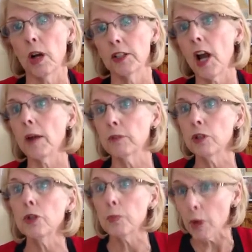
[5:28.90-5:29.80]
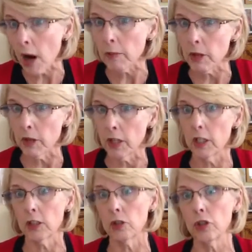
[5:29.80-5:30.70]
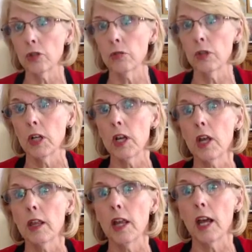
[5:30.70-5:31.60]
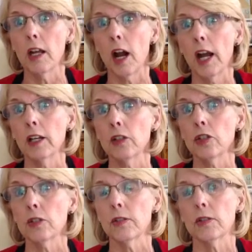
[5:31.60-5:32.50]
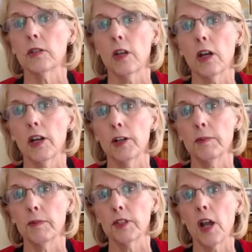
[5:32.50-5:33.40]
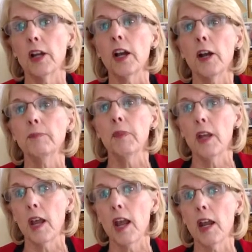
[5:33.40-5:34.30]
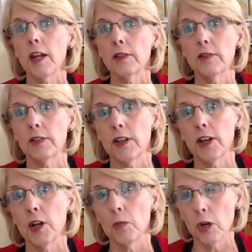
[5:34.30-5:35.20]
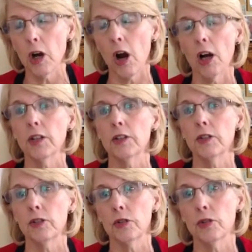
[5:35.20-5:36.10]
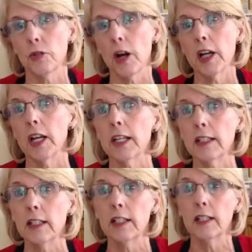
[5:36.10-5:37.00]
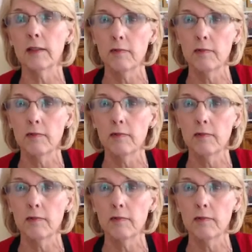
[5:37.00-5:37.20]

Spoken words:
top 2 primary in June, that I can just sign up and work hard to try and